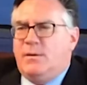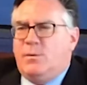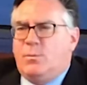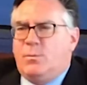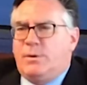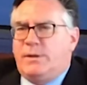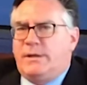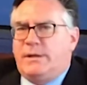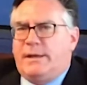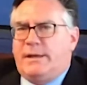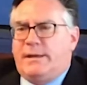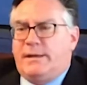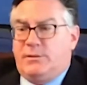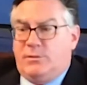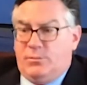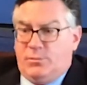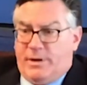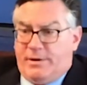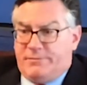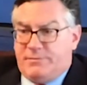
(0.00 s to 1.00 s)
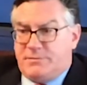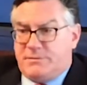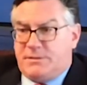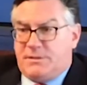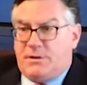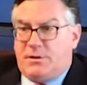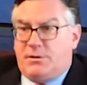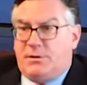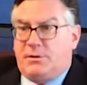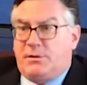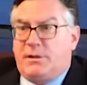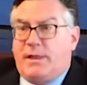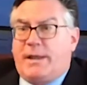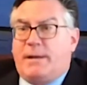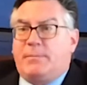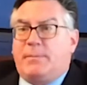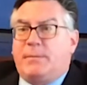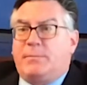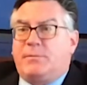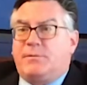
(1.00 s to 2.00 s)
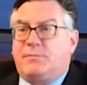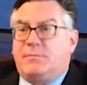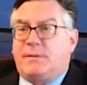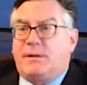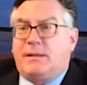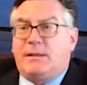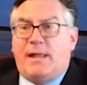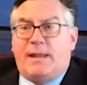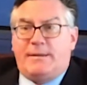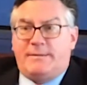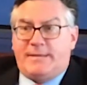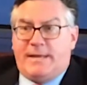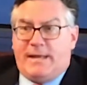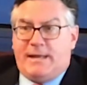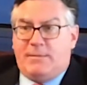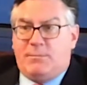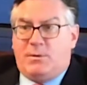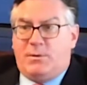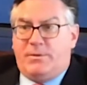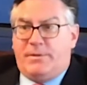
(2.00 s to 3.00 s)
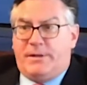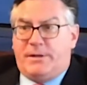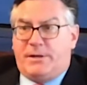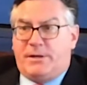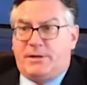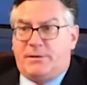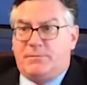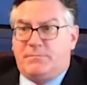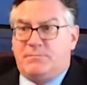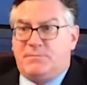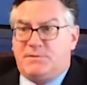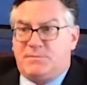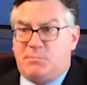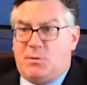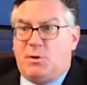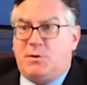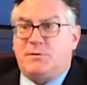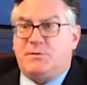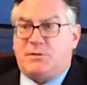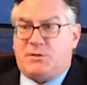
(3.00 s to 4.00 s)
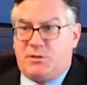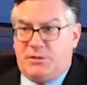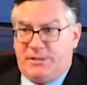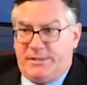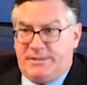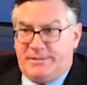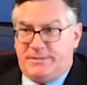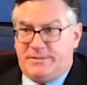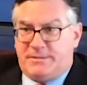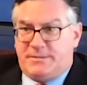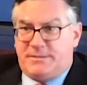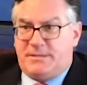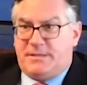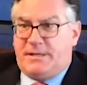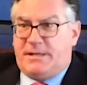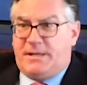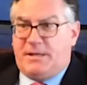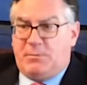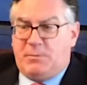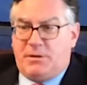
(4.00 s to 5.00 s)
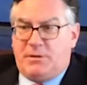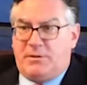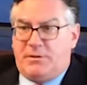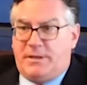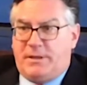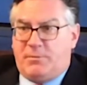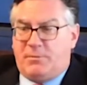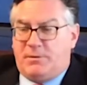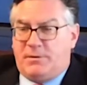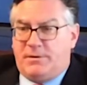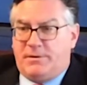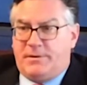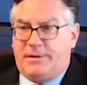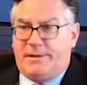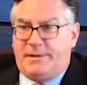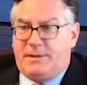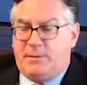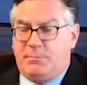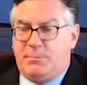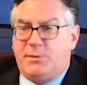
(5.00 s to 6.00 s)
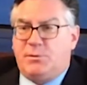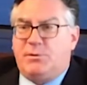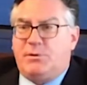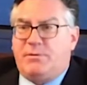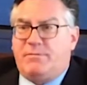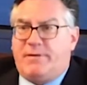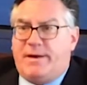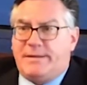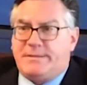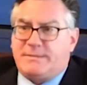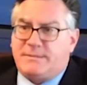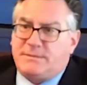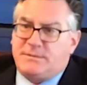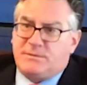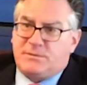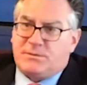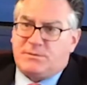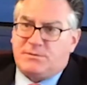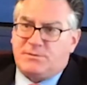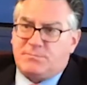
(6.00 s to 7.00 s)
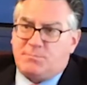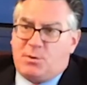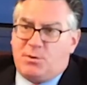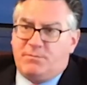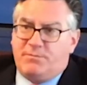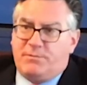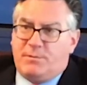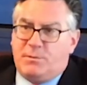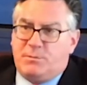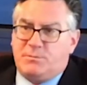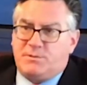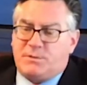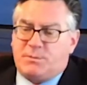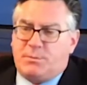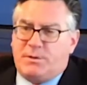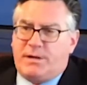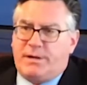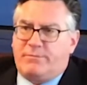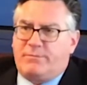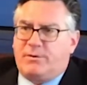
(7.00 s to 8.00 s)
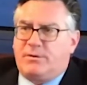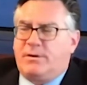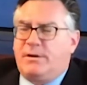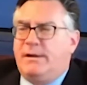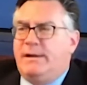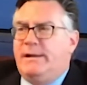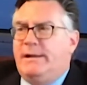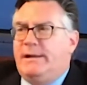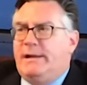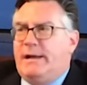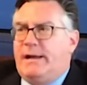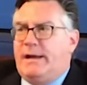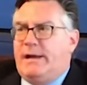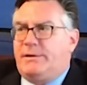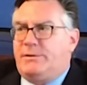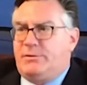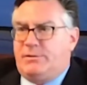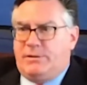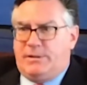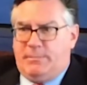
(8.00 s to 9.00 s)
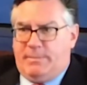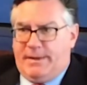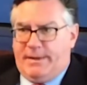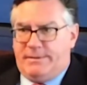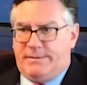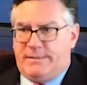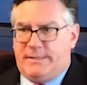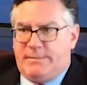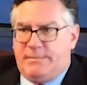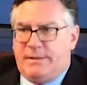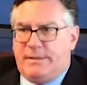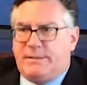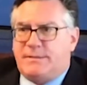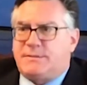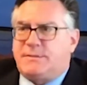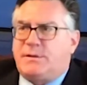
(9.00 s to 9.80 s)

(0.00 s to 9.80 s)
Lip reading: You referenced it earlier, a lot of people spend a lot of time on their smart screens, mm-hmm. Whether they were computer devices or smartphones or whatever during the pandemic.